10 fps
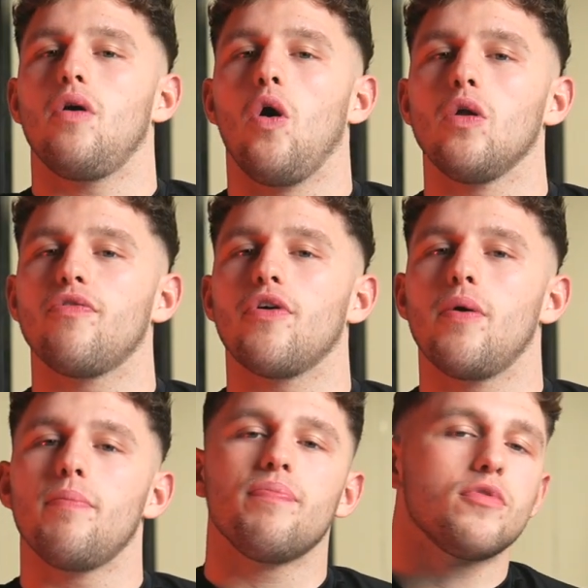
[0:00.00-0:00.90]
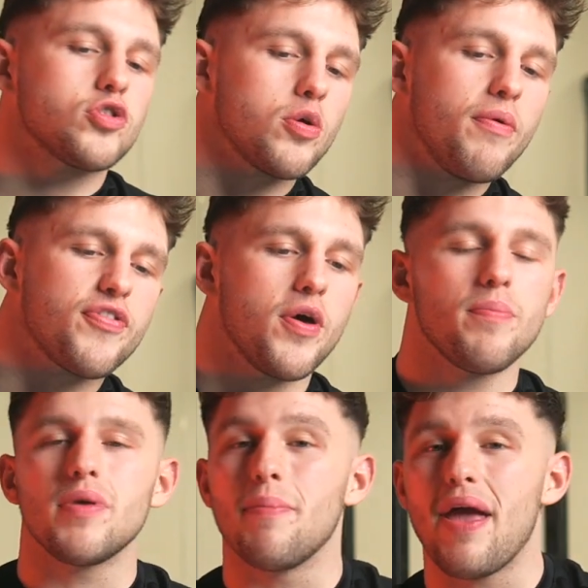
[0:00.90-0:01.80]
All of them, some of them
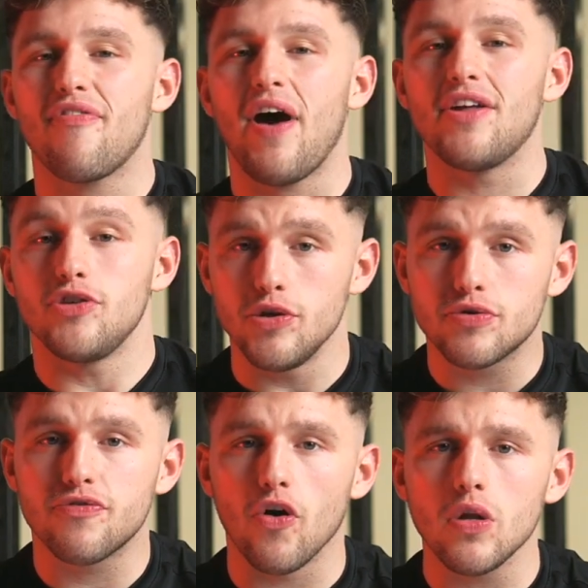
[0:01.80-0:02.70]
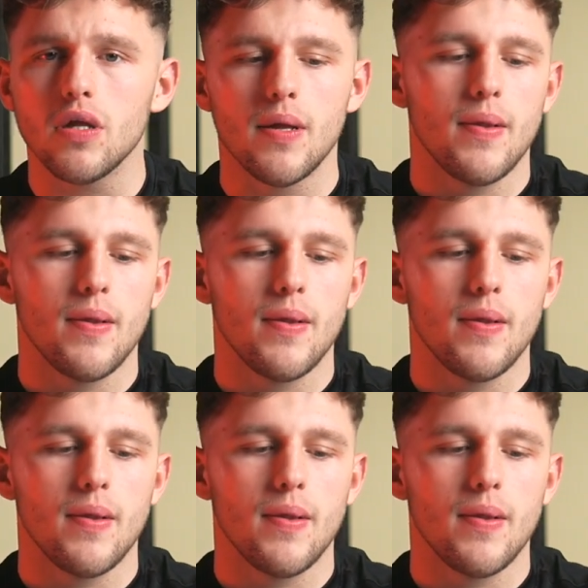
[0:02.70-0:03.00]
you may find useful